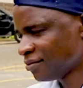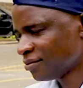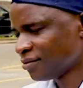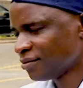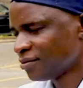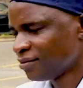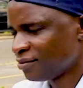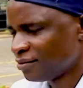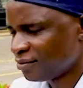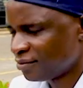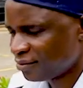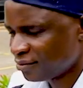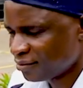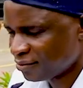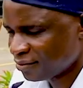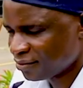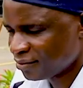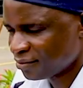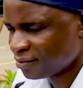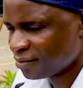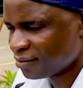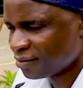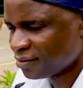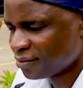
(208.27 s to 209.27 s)

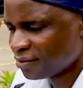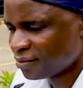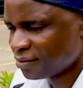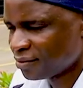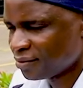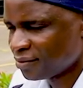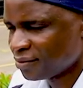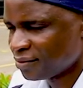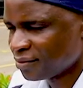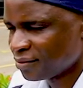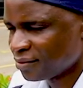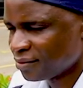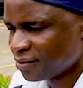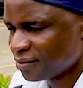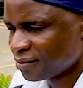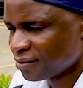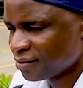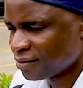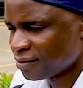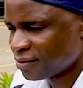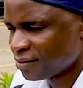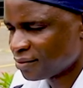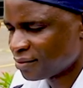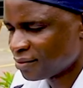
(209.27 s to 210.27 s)

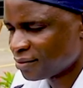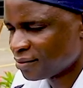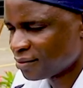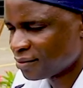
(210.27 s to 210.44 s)
(silent)